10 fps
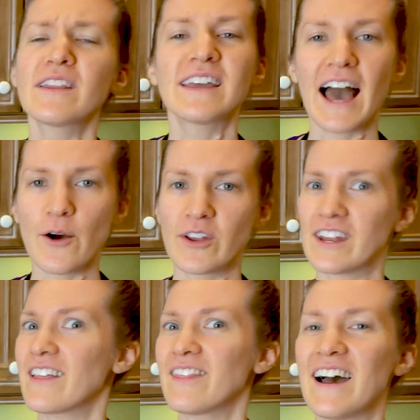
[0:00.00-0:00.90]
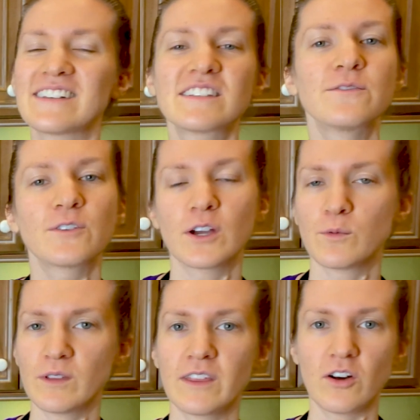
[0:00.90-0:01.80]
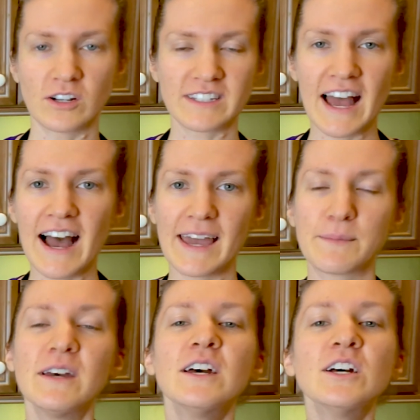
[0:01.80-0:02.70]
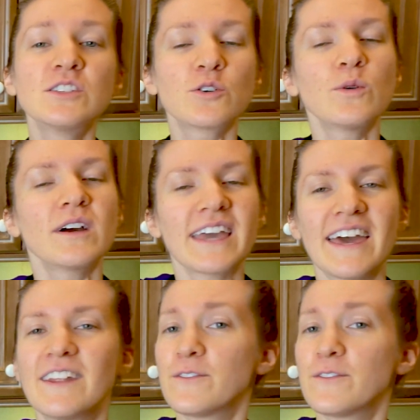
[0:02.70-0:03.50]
count on it lasting for a really long time. So again, if